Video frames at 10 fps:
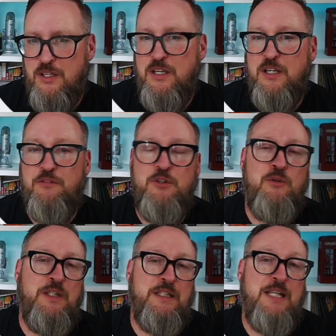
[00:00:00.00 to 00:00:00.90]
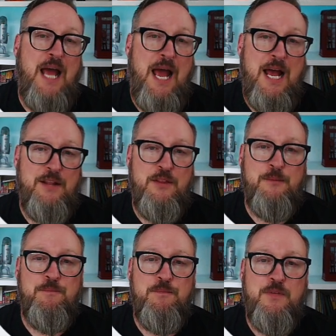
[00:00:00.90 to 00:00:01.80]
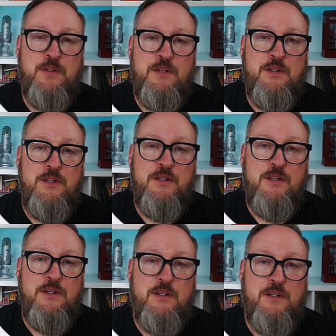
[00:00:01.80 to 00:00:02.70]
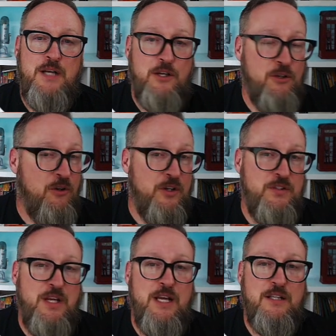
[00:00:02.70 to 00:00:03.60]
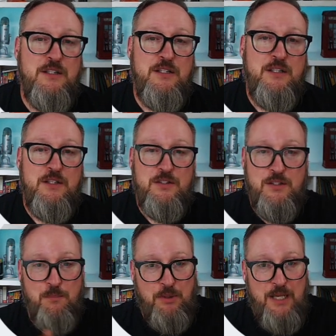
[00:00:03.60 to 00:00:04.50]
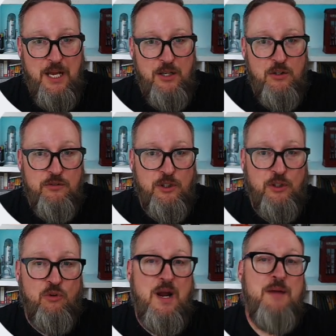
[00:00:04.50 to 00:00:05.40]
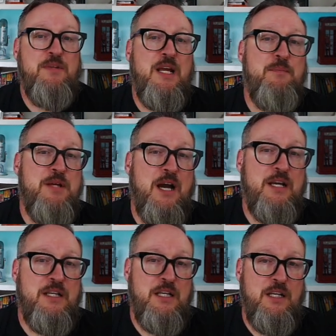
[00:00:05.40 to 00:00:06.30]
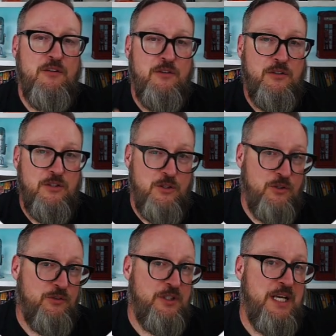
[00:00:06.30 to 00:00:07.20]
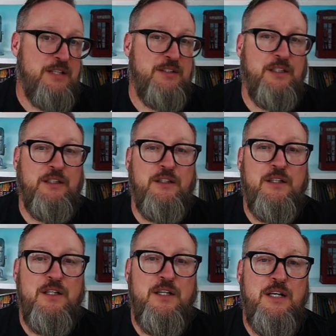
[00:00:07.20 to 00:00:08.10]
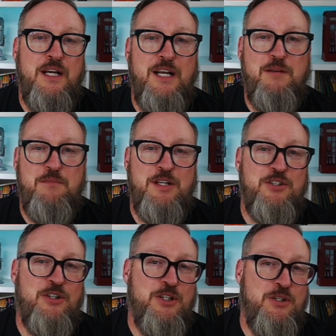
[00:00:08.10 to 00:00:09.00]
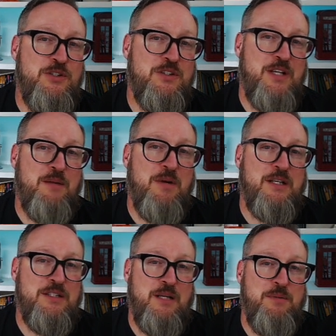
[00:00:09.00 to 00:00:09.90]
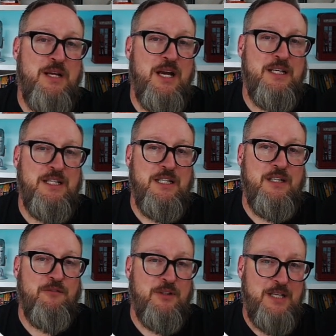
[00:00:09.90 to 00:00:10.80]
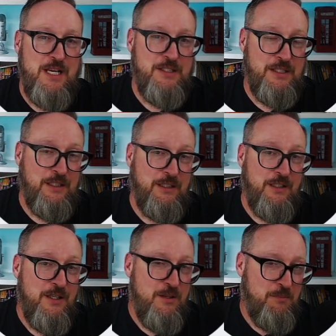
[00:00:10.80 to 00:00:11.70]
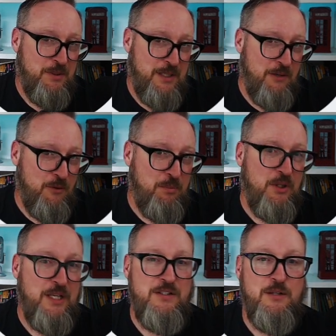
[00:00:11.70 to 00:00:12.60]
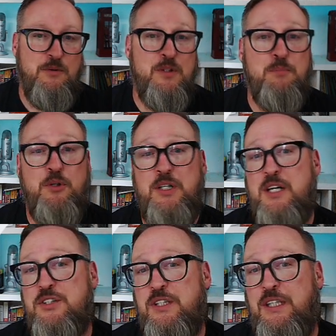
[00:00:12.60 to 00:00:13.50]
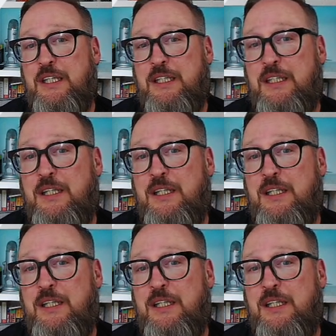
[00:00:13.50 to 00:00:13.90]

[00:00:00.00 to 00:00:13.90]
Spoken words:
if you need to add them. Now you're all set. Simply head over and grab the API key to use for testing, and then make sure to use the Sandbox API key for testing, but then replace it with the production key